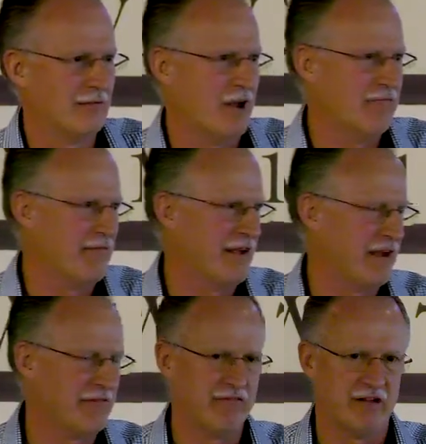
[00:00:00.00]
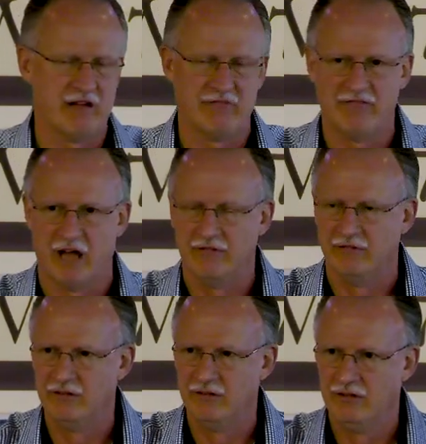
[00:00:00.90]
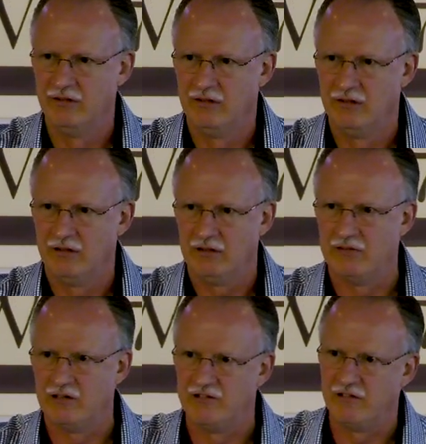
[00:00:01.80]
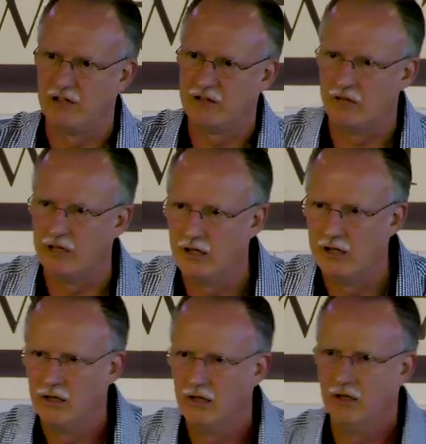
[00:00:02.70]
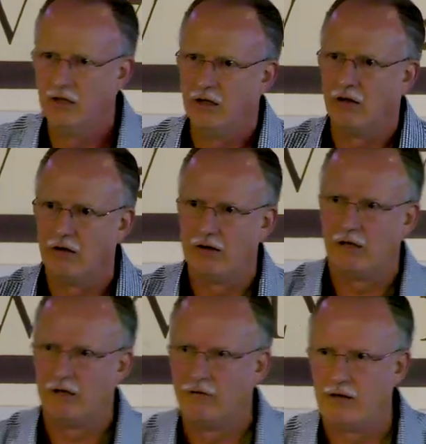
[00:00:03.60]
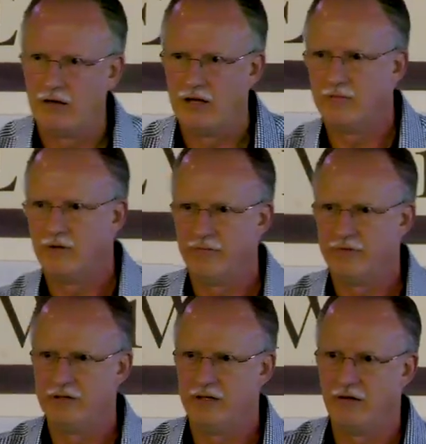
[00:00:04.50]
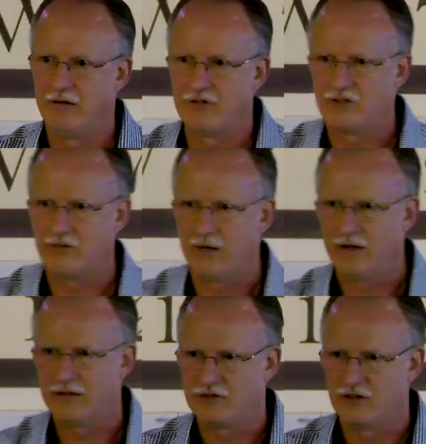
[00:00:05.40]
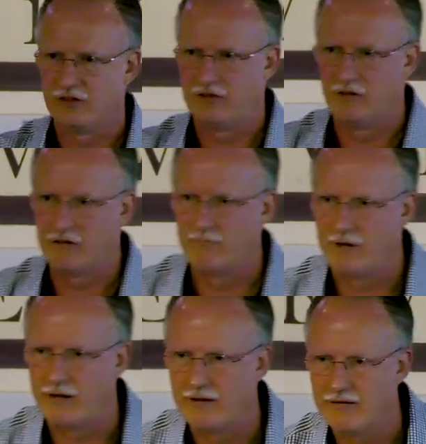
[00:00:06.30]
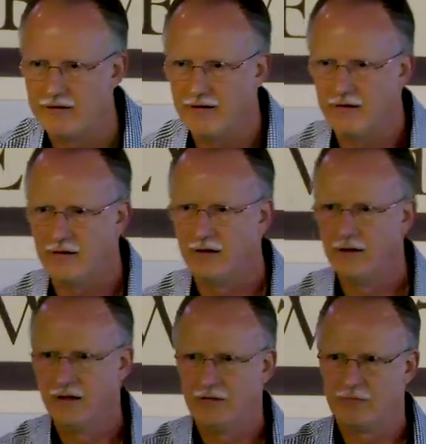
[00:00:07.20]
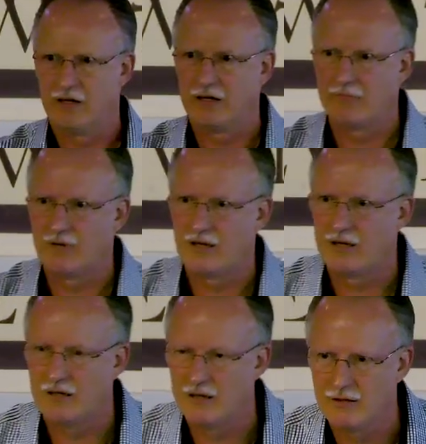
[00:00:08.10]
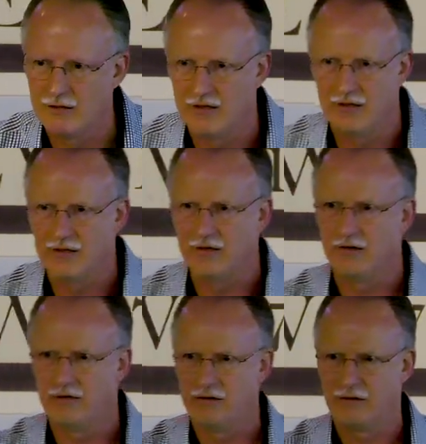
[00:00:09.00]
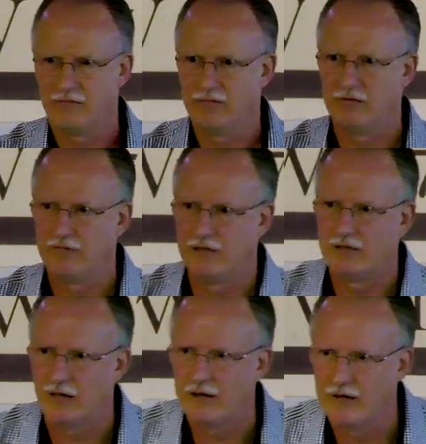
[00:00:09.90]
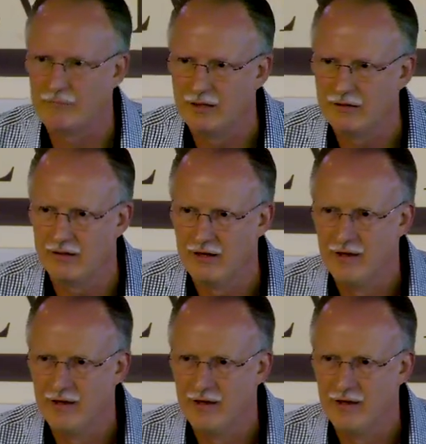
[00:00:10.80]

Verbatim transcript: Run, run, run, run, run, run, run, run, run. Then when you're 53, oh yeah, well, I'm, I'm you know, I've just about secured my entire, my, my entire uh, retirement.